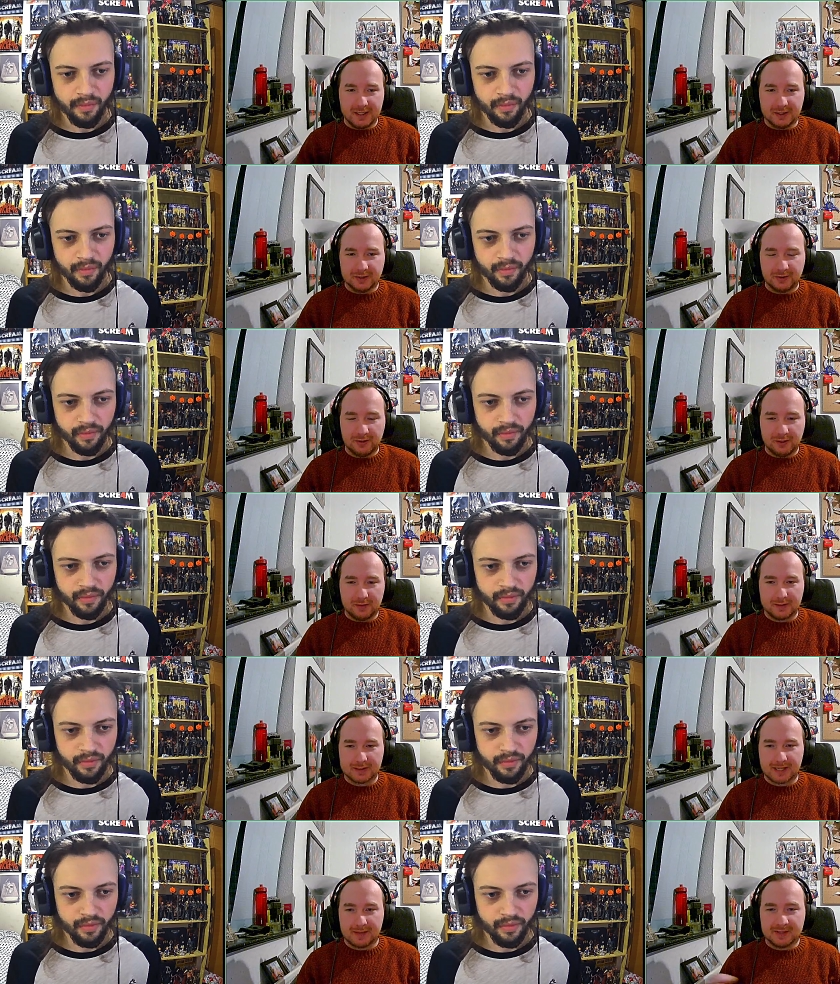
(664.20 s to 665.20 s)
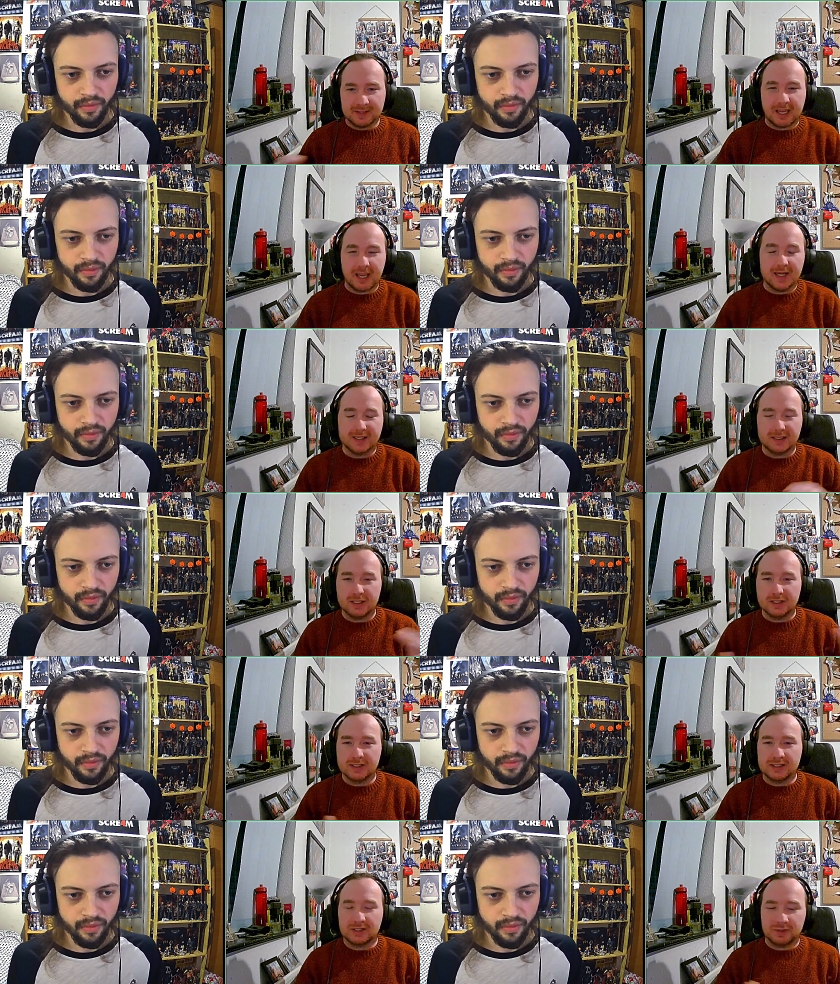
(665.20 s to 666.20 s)
Speaker 1: in control of it simultaneously,
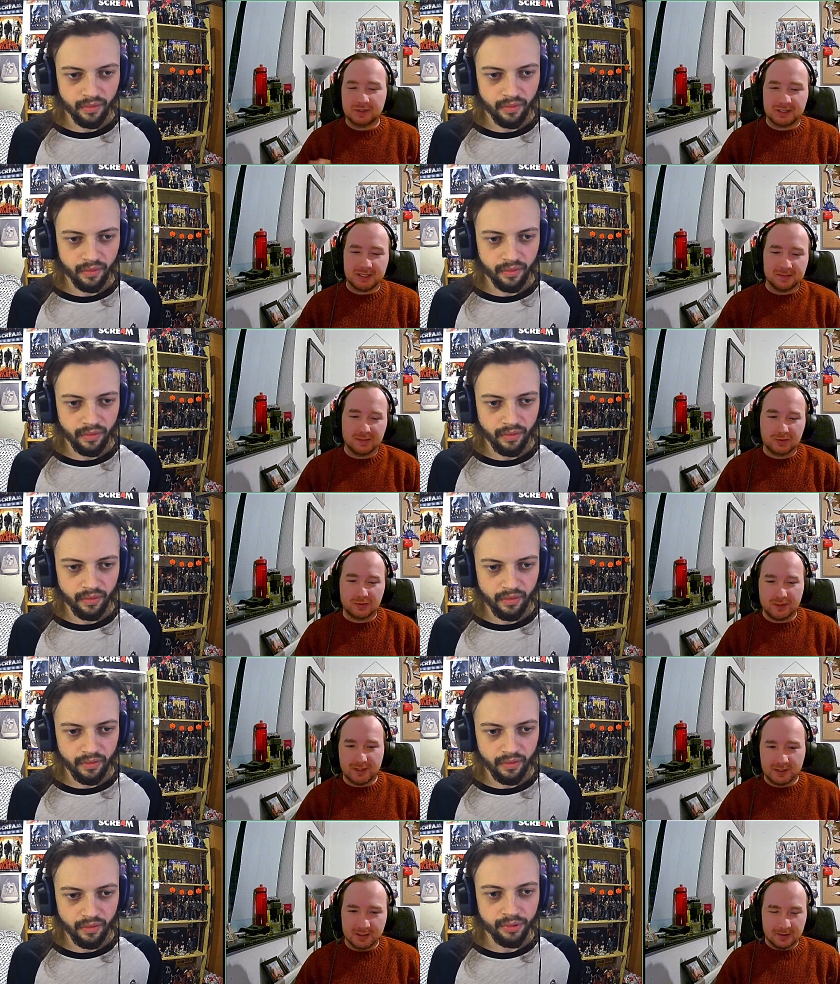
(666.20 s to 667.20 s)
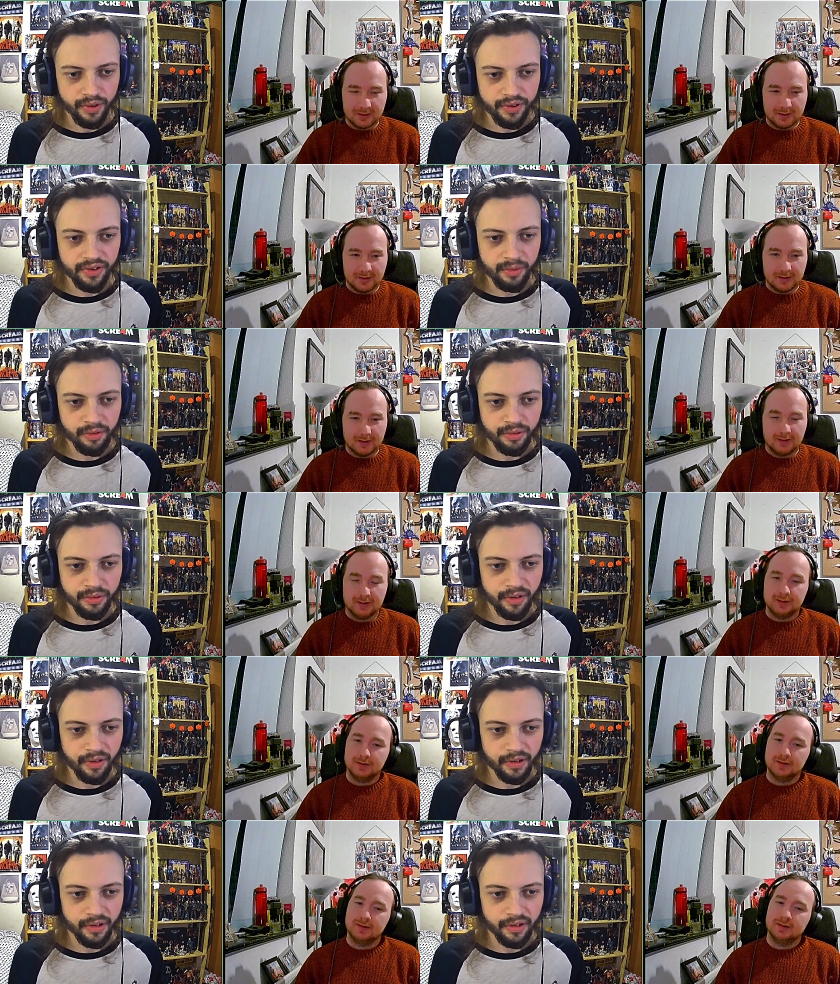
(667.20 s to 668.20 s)
or is he switching in between? He switches in
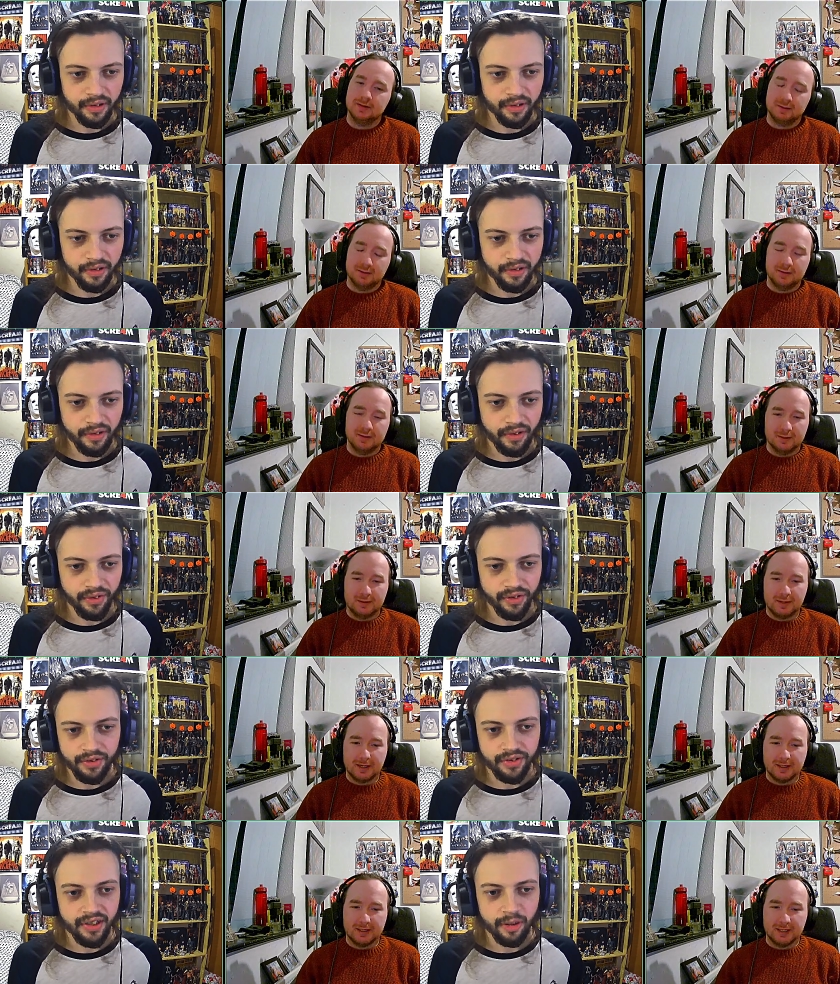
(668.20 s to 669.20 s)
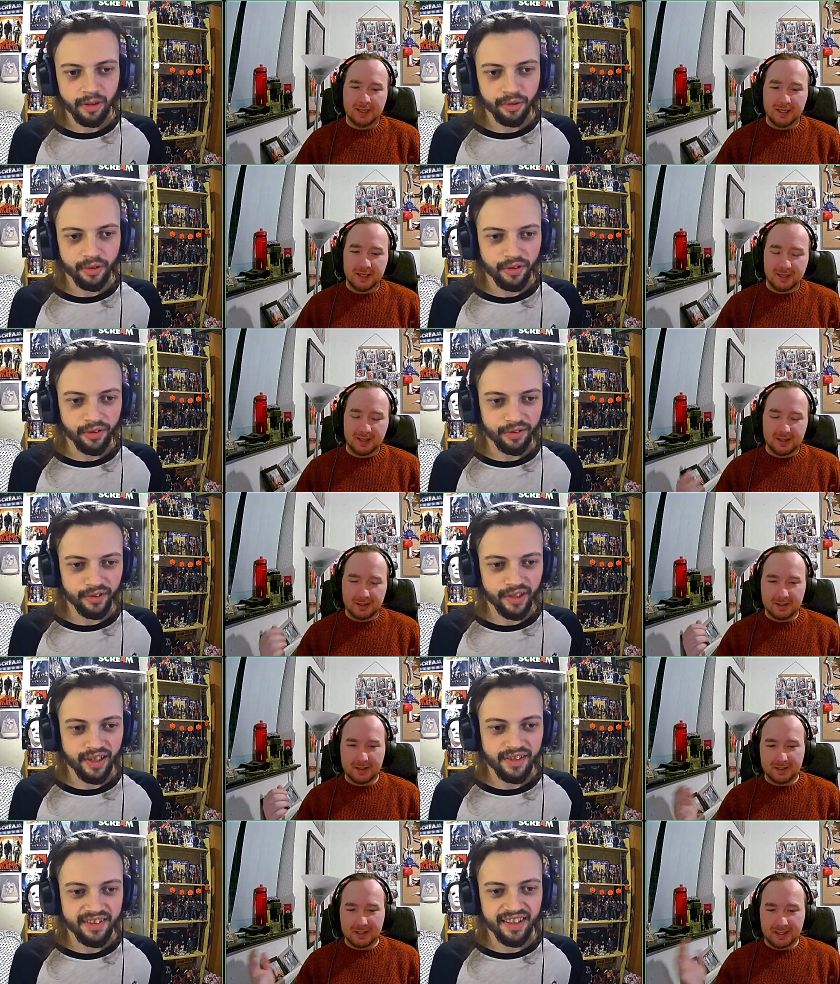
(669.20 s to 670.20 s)
Speaker 2: between, don't he?
Speaker 1: Because yeah, he just like teleports,
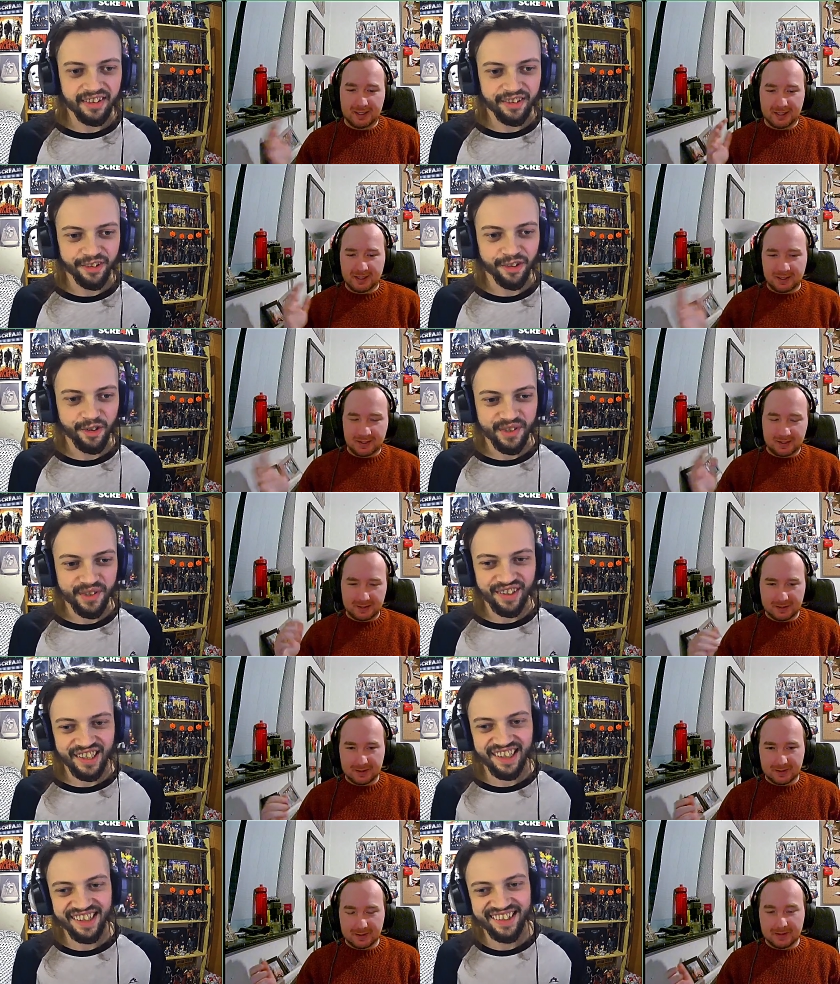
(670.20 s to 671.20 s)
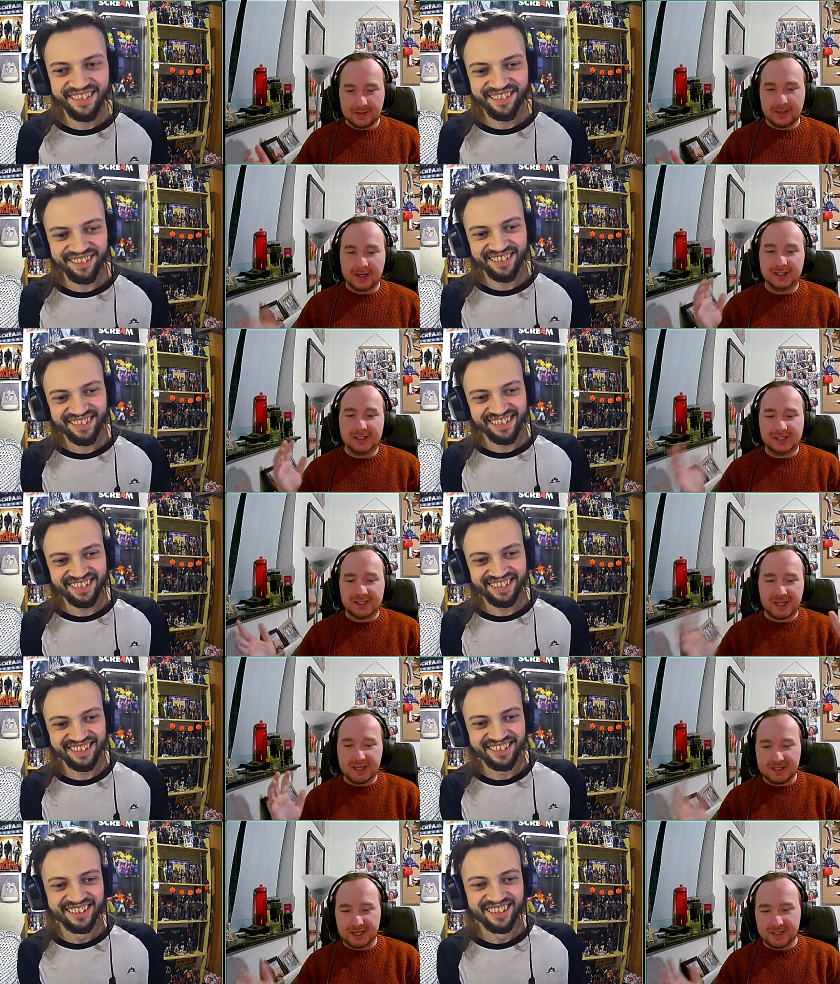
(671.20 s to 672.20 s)
he, and then like, the skeleton comes to life. Yeah, because he,
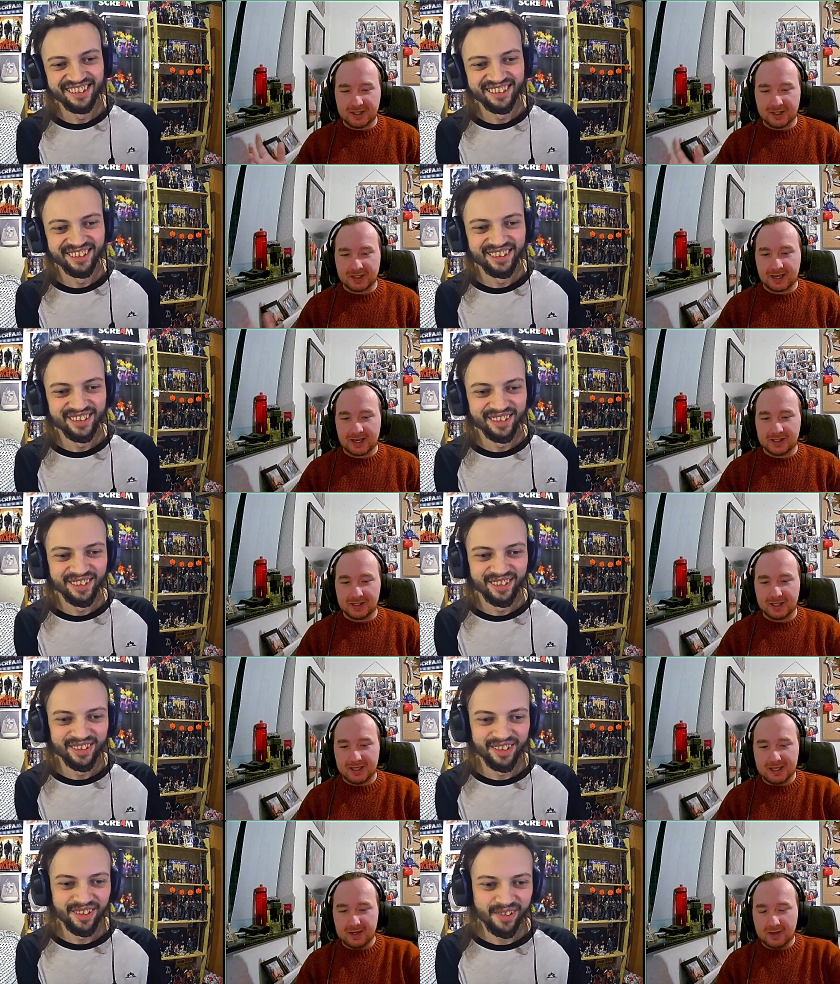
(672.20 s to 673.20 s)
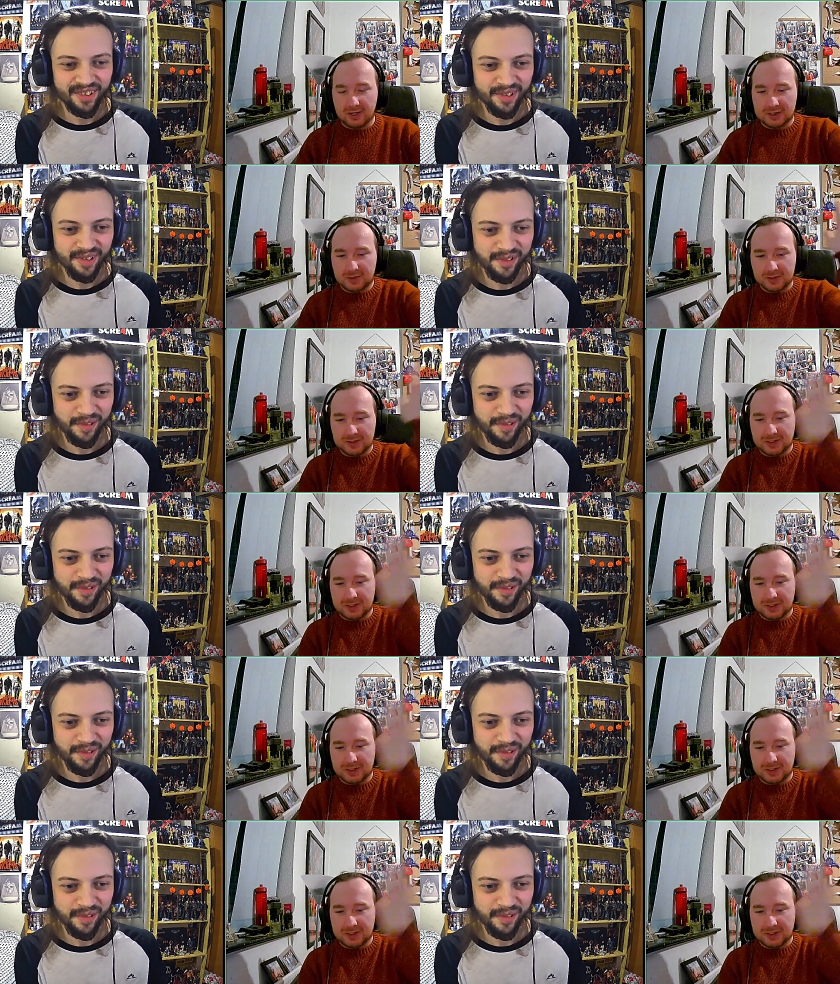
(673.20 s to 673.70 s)
sh- he shakes all the cars so that he knocks one